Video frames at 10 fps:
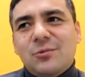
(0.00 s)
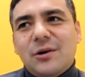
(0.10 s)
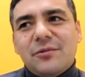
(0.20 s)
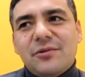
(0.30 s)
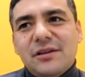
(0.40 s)

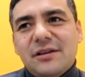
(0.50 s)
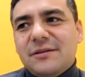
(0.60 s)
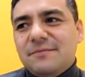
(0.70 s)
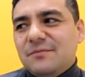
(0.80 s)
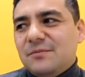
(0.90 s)
one of
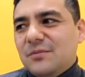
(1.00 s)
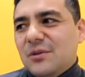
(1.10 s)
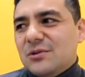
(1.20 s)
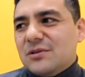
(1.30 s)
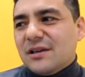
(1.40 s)
the
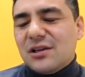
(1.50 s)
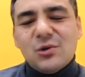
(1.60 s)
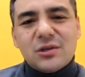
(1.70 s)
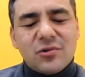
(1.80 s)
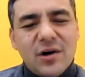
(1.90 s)
most
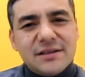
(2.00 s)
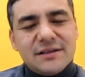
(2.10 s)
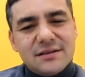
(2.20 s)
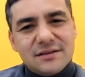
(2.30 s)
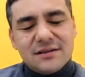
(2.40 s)
acute
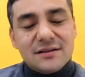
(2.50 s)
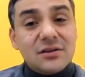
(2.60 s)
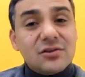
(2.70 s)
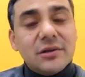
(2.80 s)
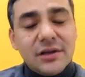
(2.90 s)
crises in
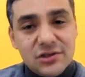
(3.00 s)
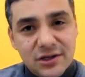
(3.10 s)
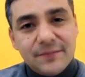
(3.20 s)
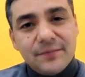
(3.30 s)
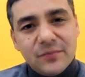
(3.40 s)
Central
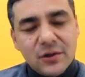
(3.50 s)
Asia,